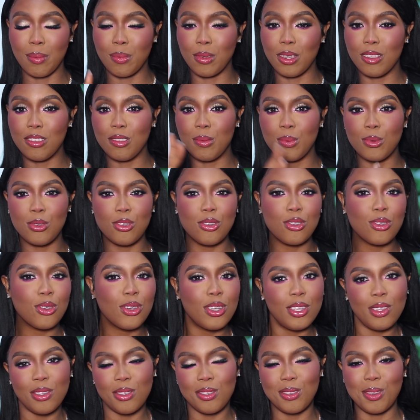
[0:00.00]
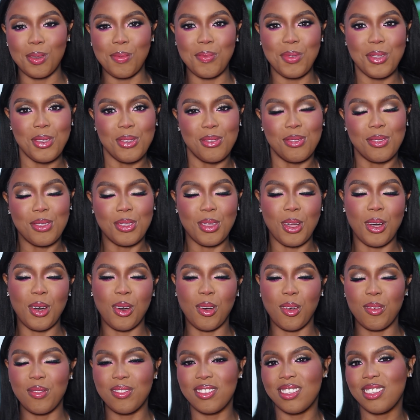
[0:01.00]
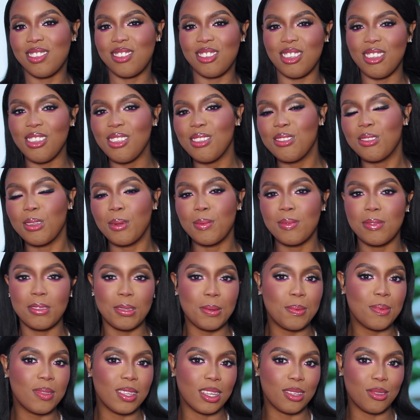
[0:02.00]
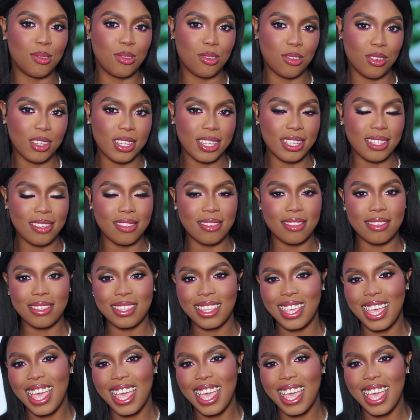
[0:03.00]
I'm going to be showing you some new stuff, teaching you some tips and tricks,